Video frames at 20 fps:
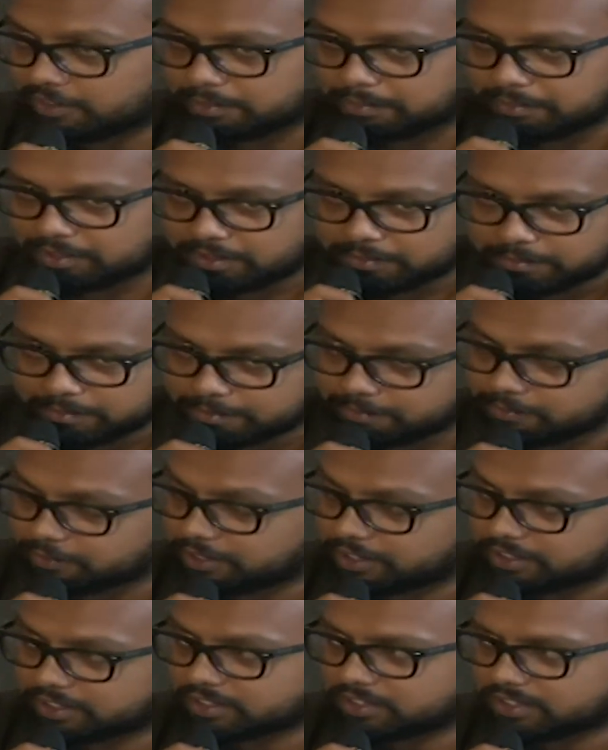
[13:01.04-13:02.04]
minimum
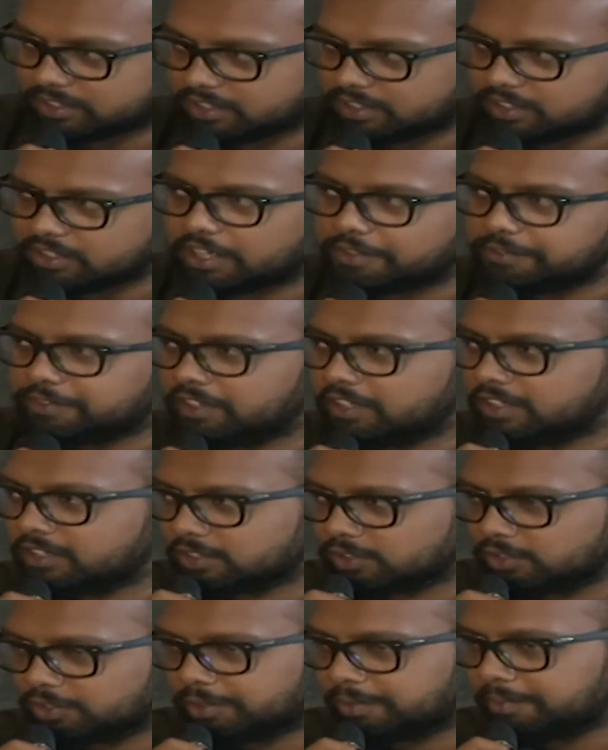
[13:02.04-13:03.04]
wage. I feel it's
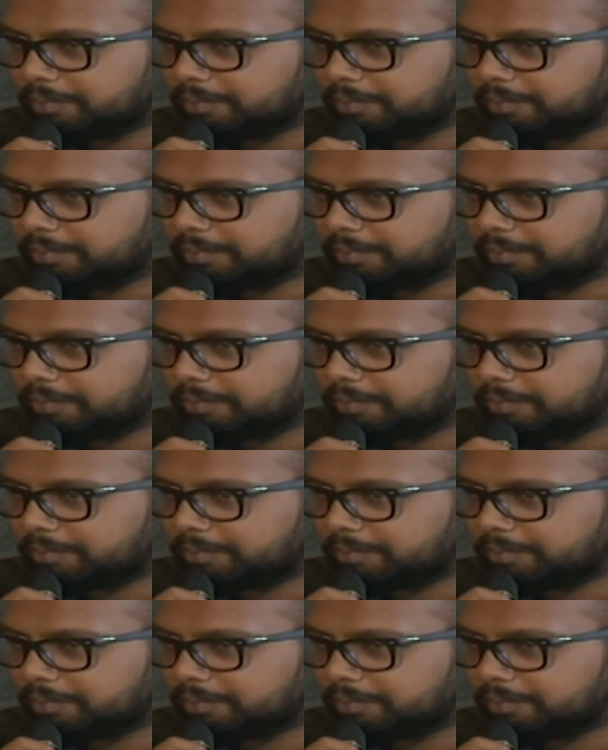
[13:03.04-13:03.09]
good,